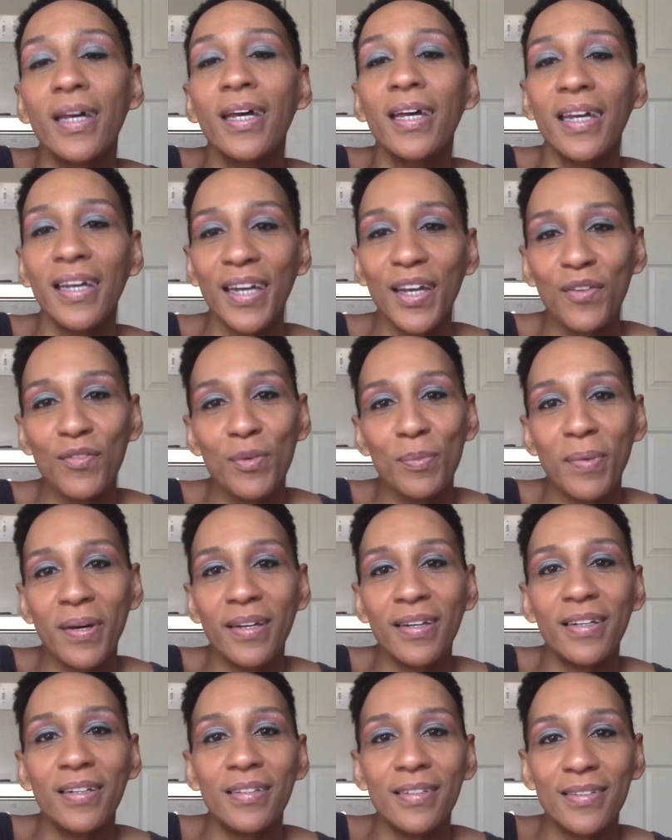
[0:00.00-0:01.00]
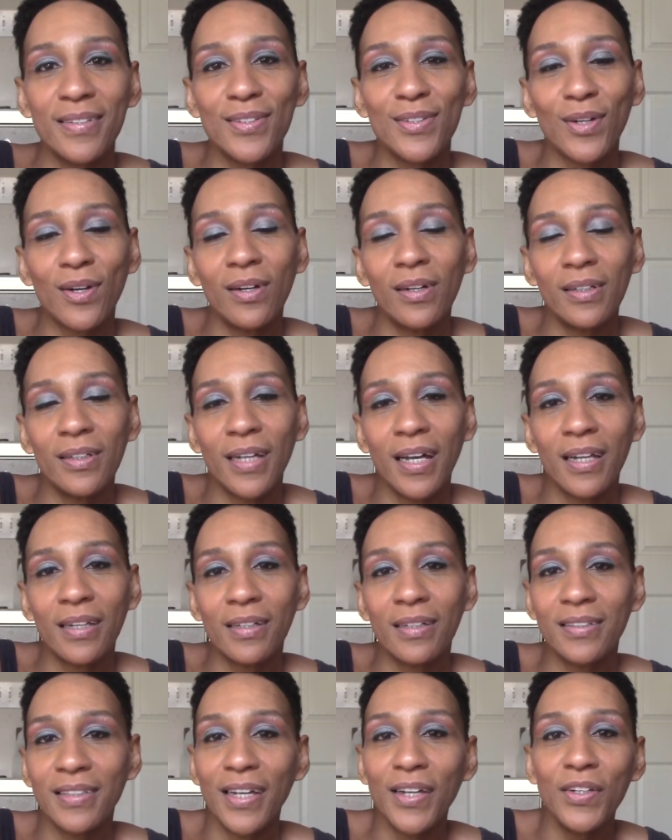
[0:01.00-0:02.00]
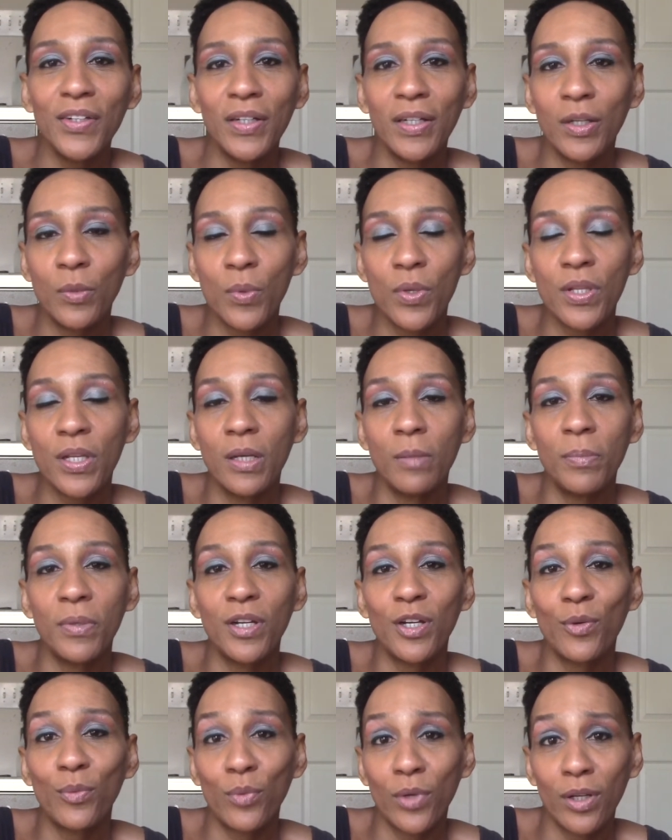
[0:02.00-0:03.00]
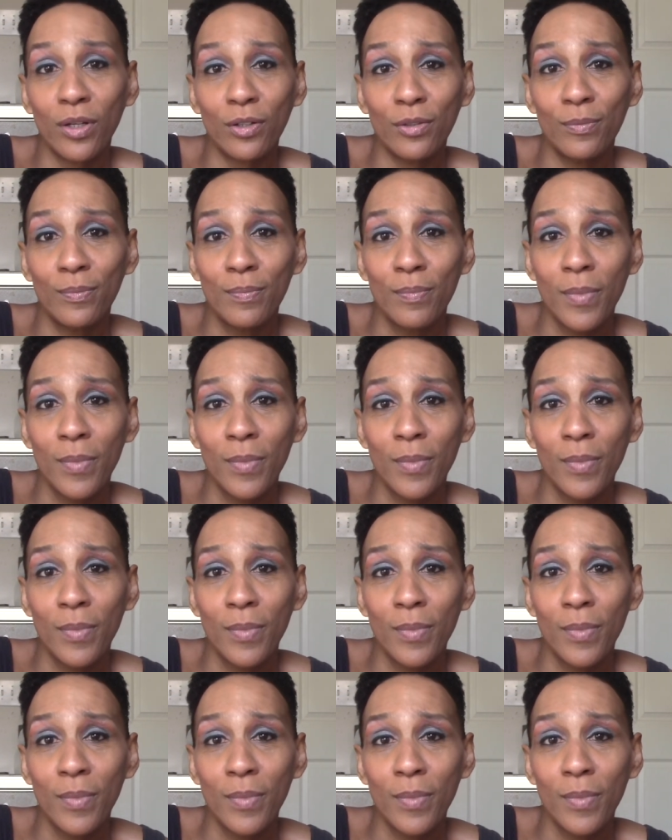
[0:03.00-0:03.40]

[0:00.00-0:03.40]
Hey everybody, this is Carla Alexander here with Keeping It Real.